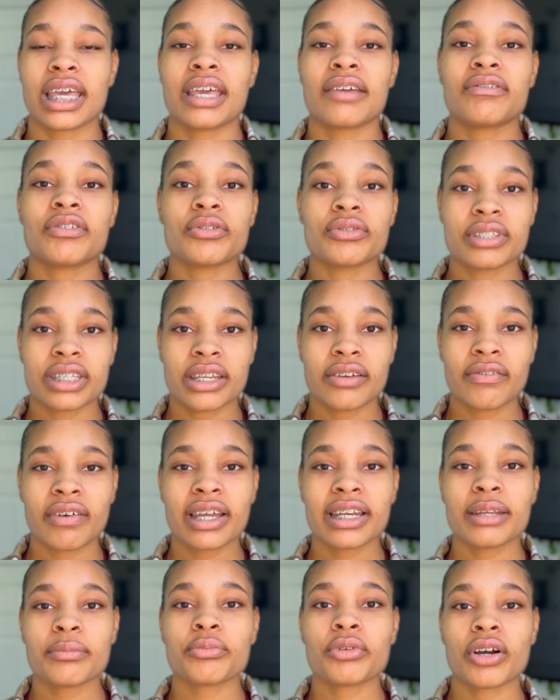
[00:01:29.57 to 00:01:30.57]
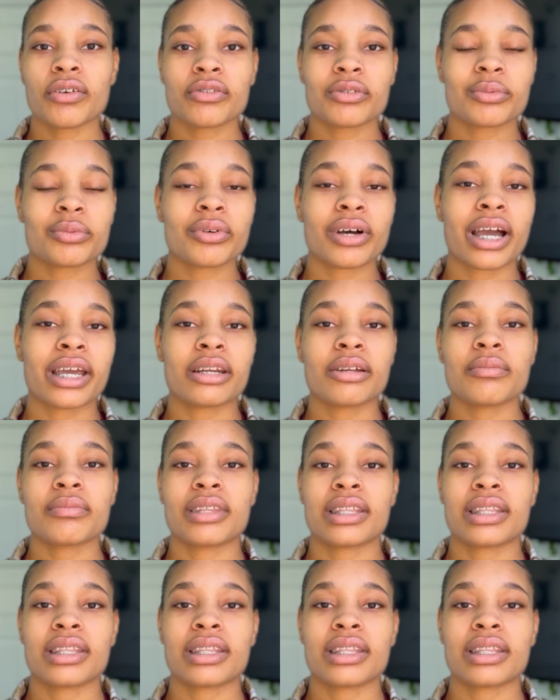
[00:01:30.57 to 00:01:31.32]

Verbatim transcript: If you did find a profitable item,